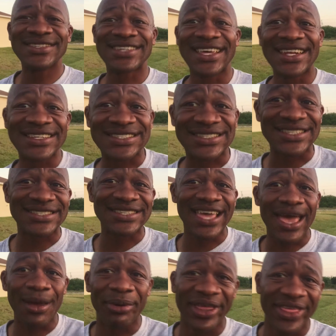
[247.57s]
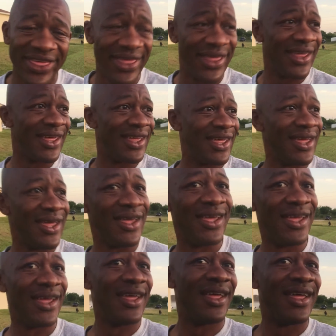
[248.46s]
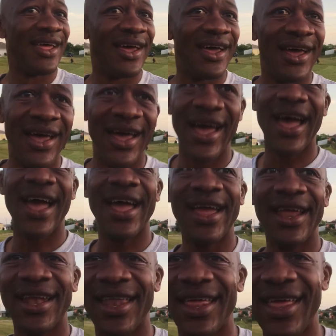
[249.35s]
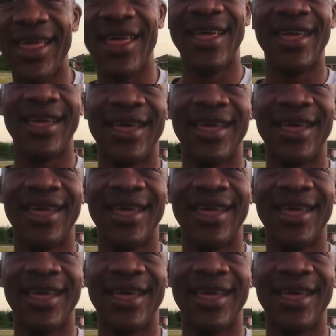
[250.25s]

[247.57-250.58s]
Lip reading: He said it's the Sabbath, all right?